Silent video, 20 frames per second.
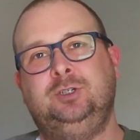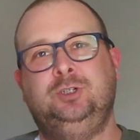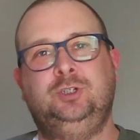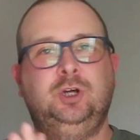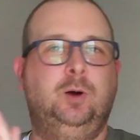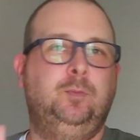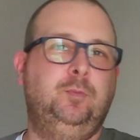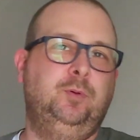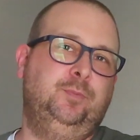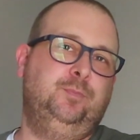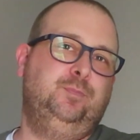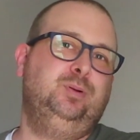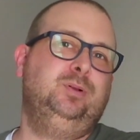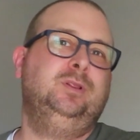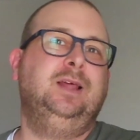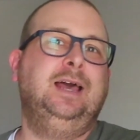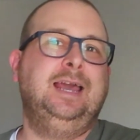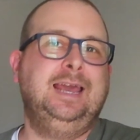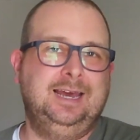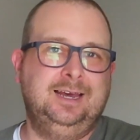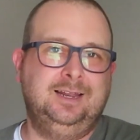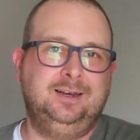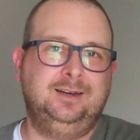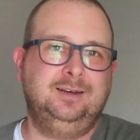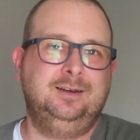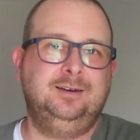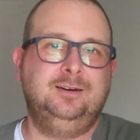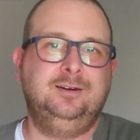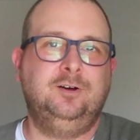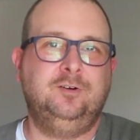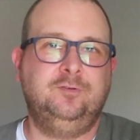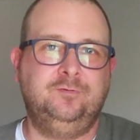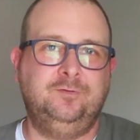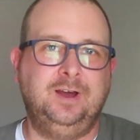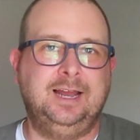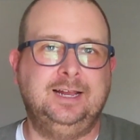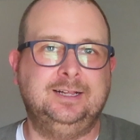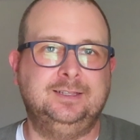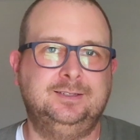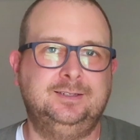double plan
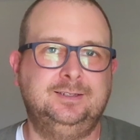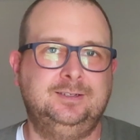events.